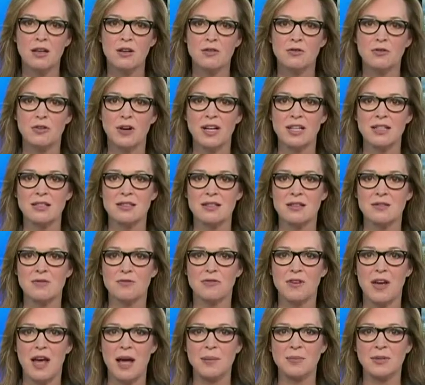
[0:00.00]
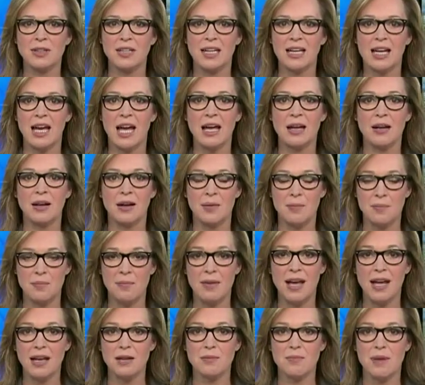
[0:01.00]
Friends and family
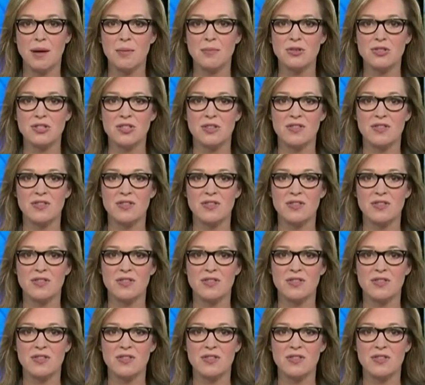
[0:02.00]
and members